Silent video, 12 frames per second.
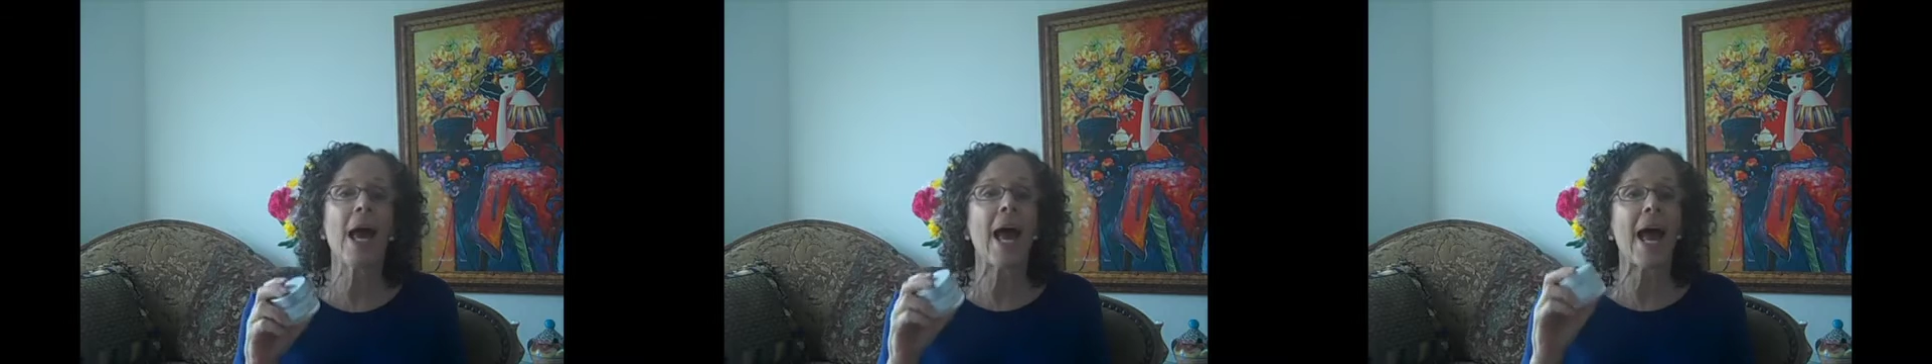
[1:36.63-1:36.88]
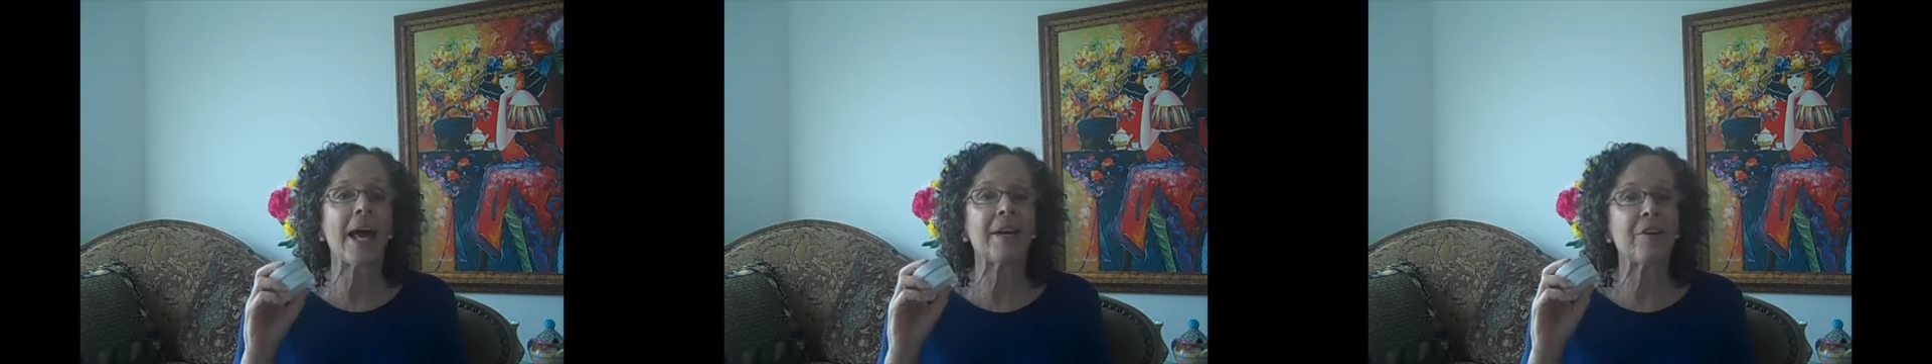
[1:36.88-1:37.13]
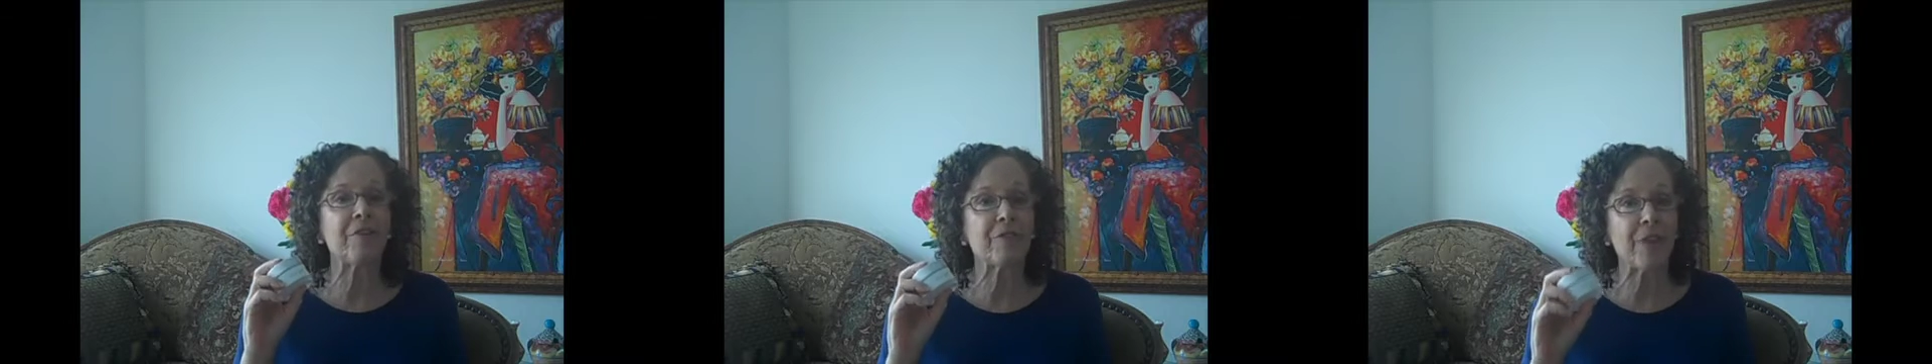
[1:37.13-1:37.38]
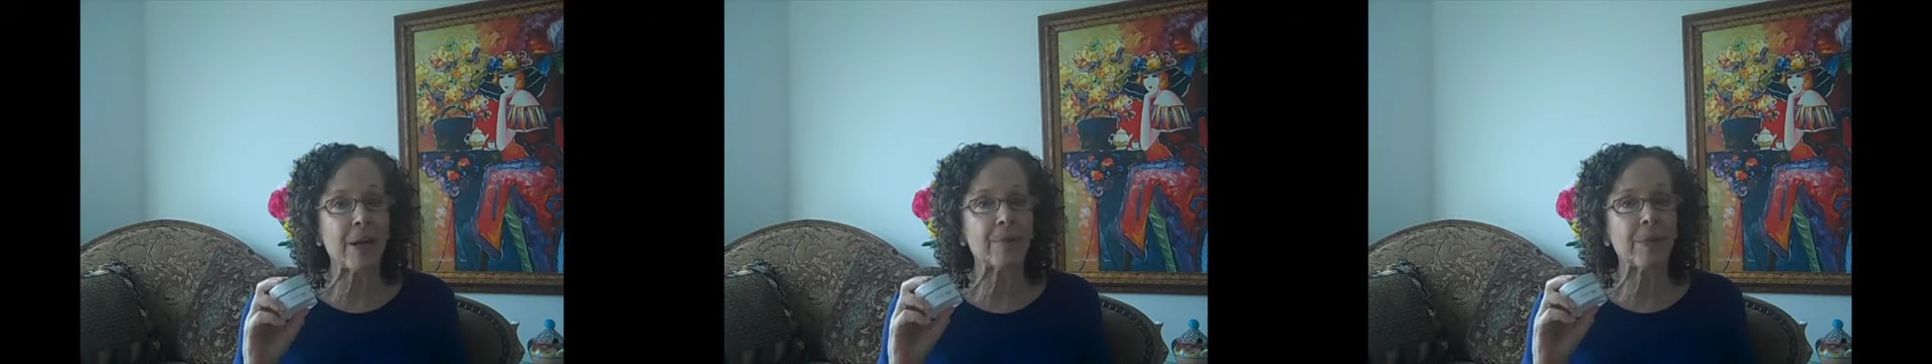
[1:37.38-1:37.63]
and a
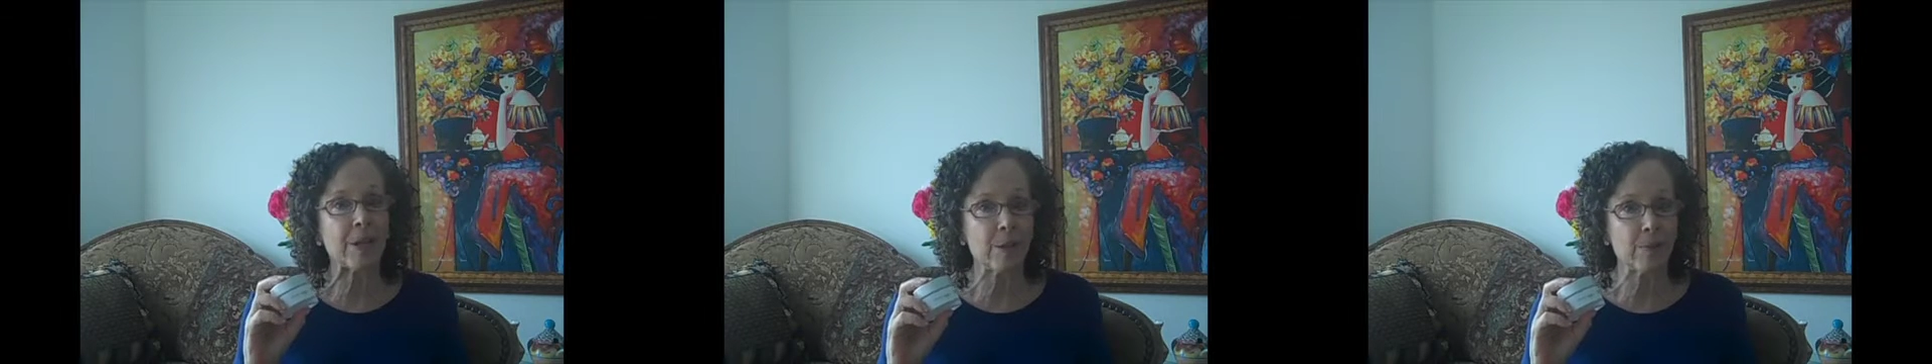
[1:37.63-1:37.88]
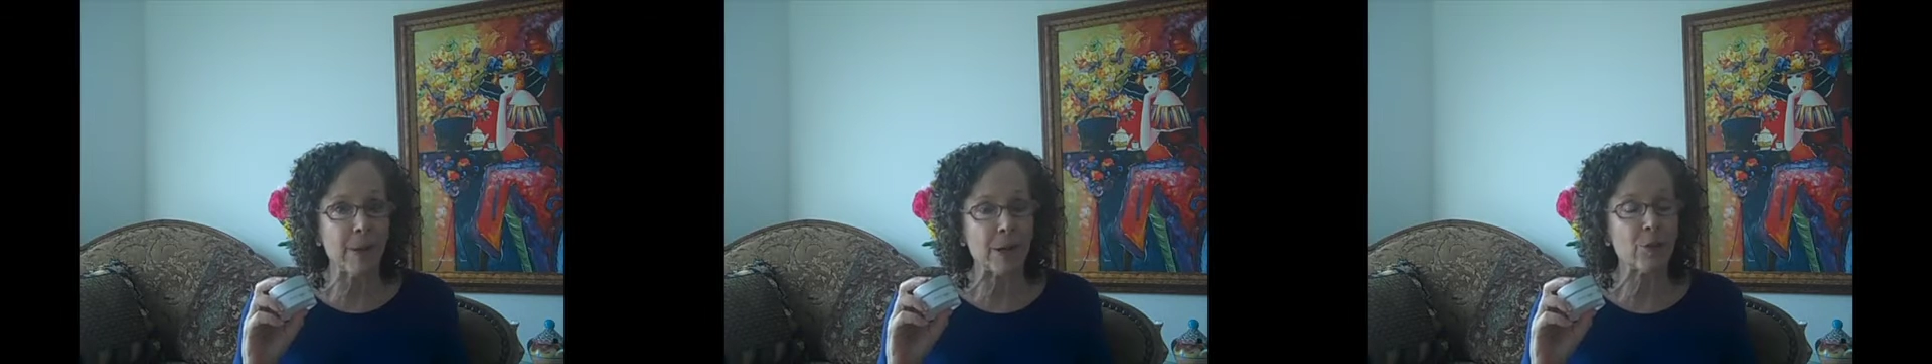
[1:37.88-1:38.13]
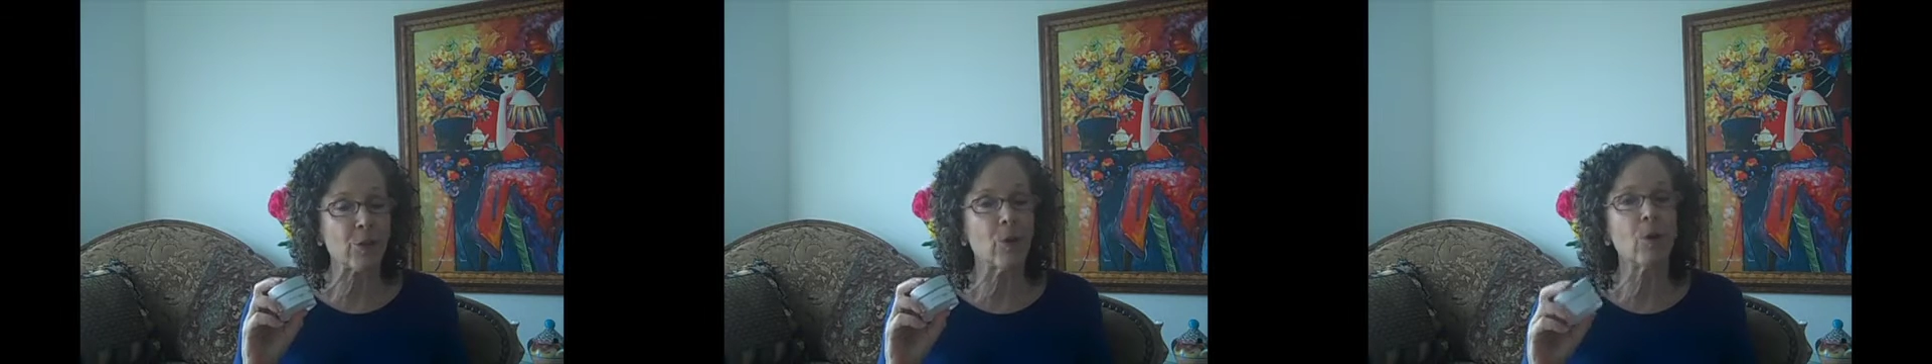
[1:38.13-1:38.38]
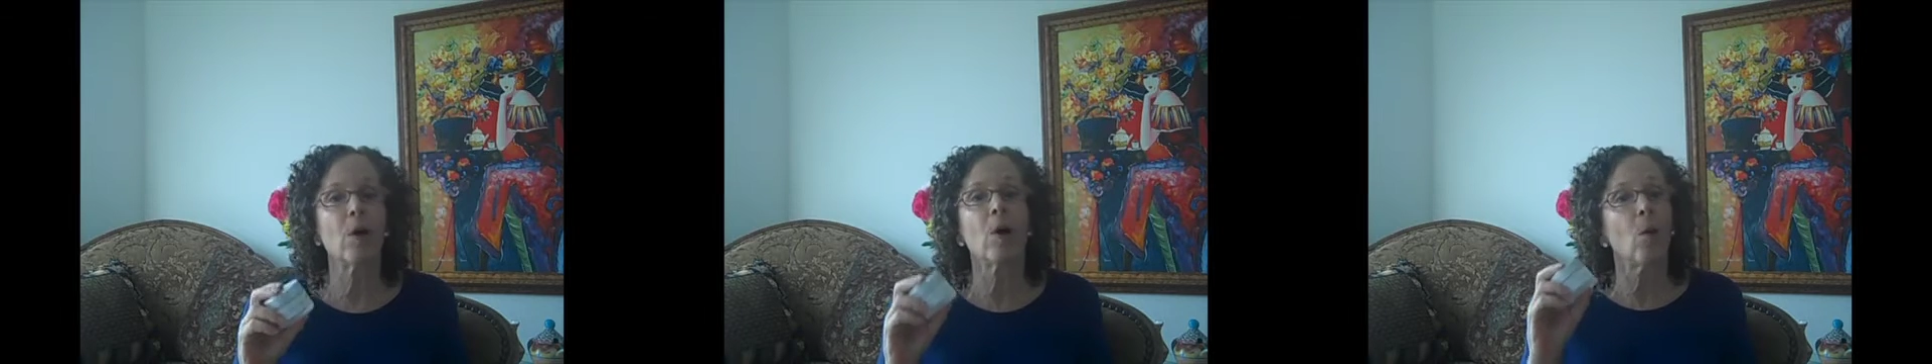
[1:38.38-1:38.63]
family special